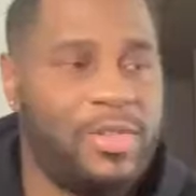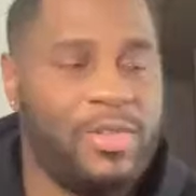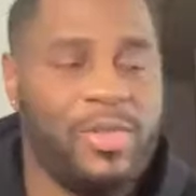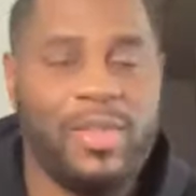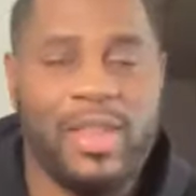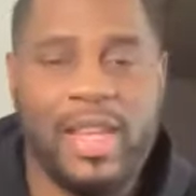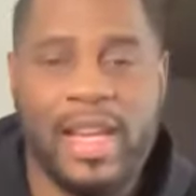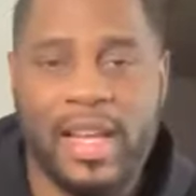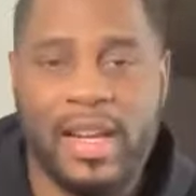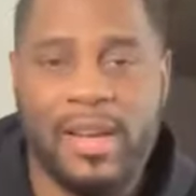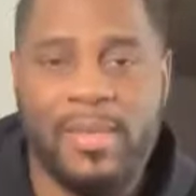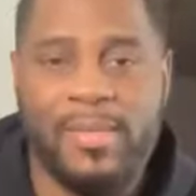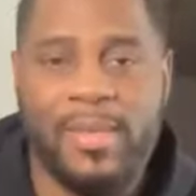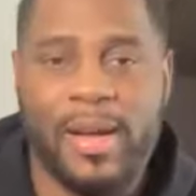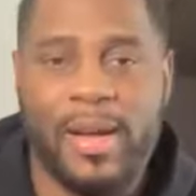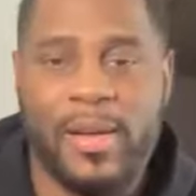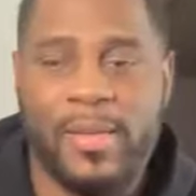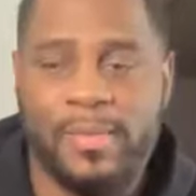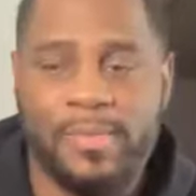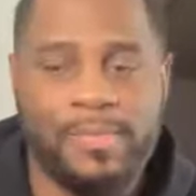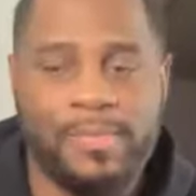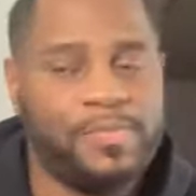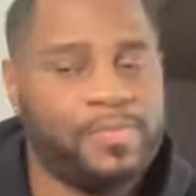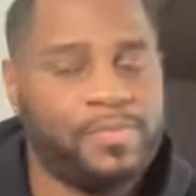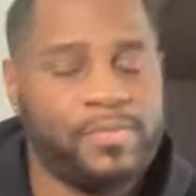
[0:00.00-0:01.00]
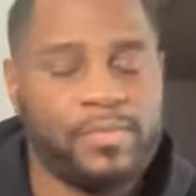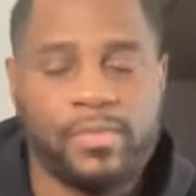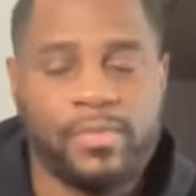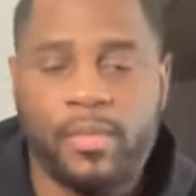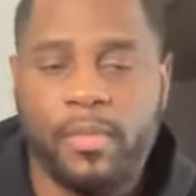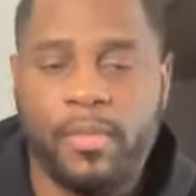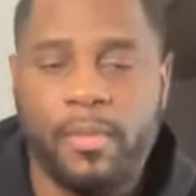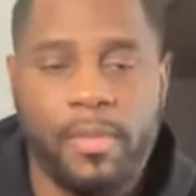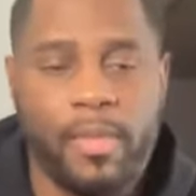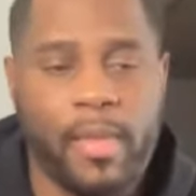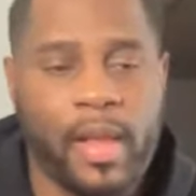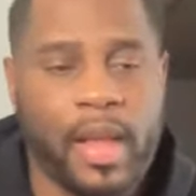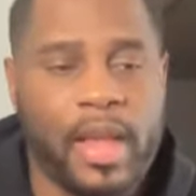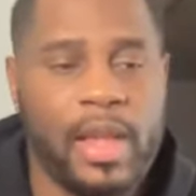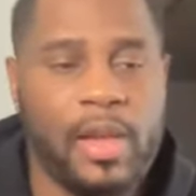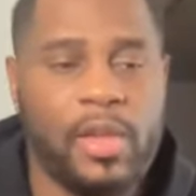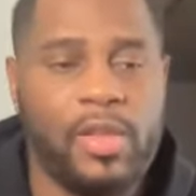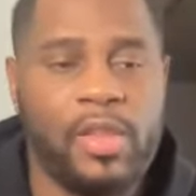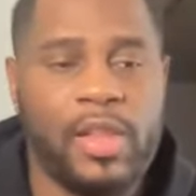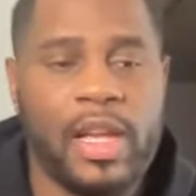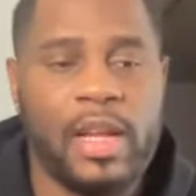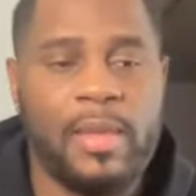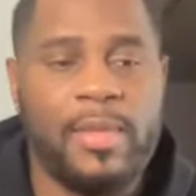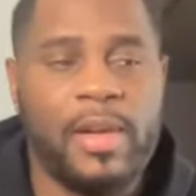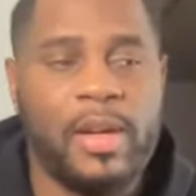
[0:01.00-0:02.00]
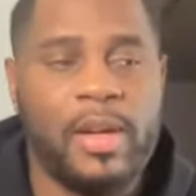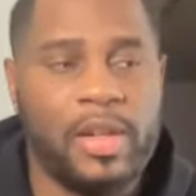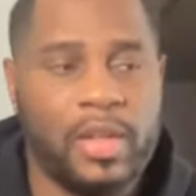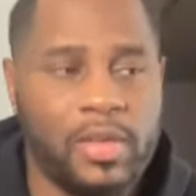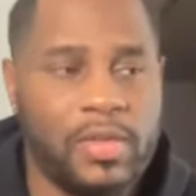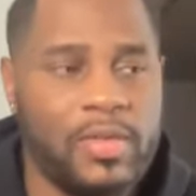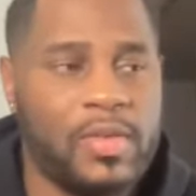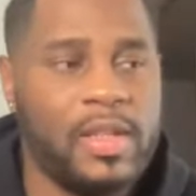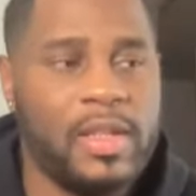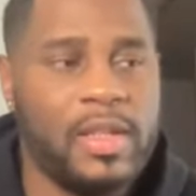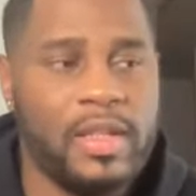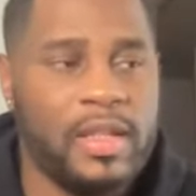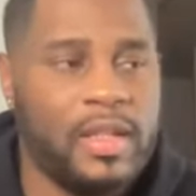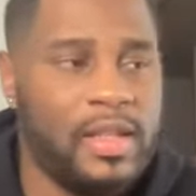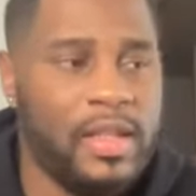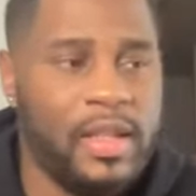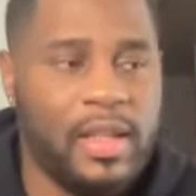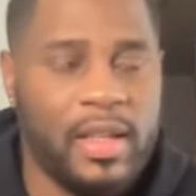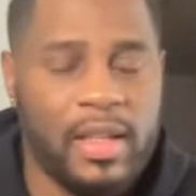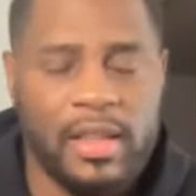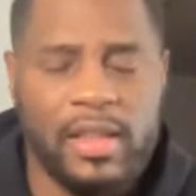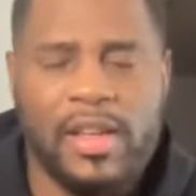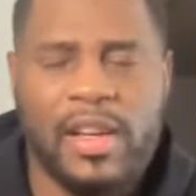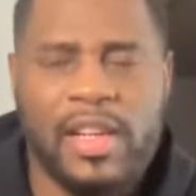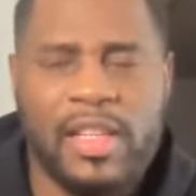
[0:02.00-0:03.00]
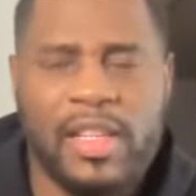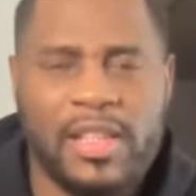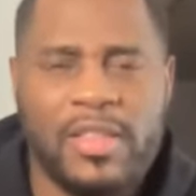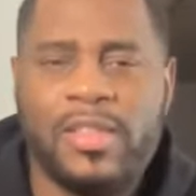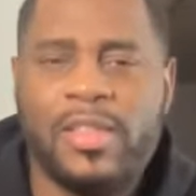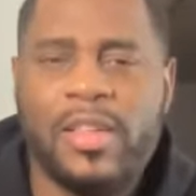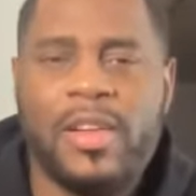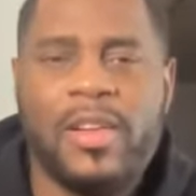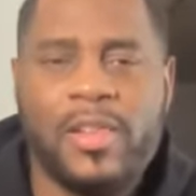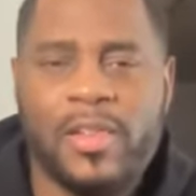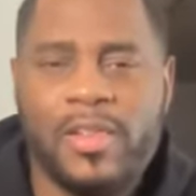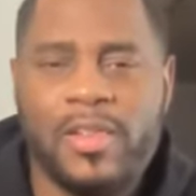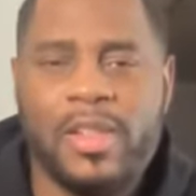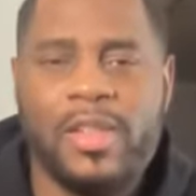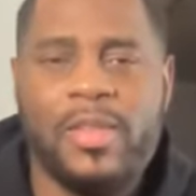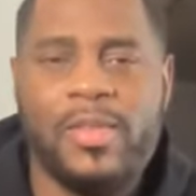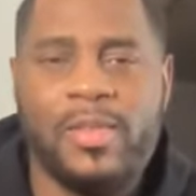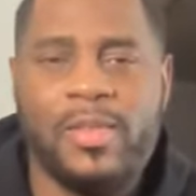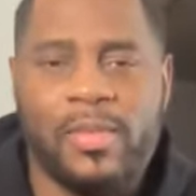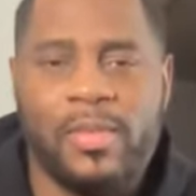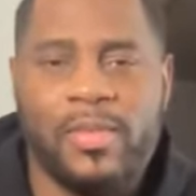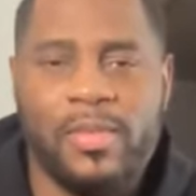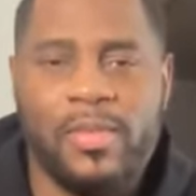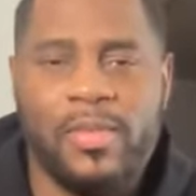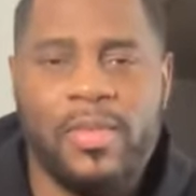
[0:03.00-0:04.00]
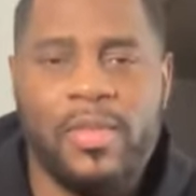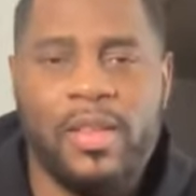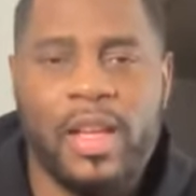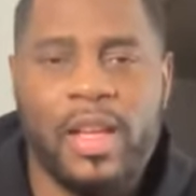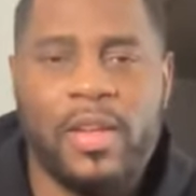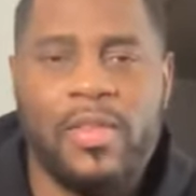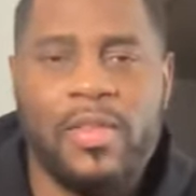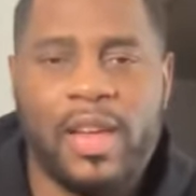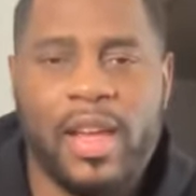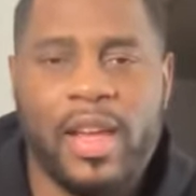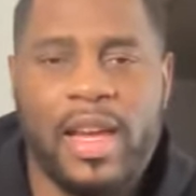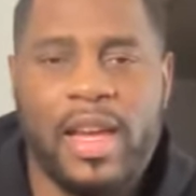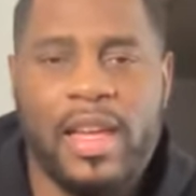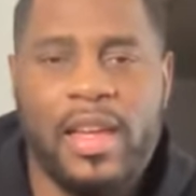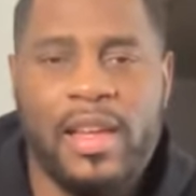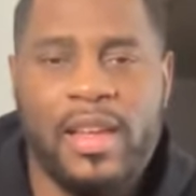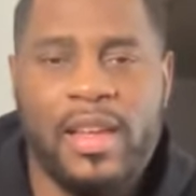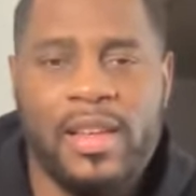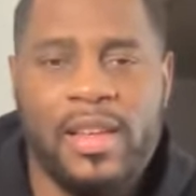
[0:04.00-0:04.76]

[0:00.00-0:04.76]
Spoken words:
that you're thinking about doing, look at your circle too. Like, okay,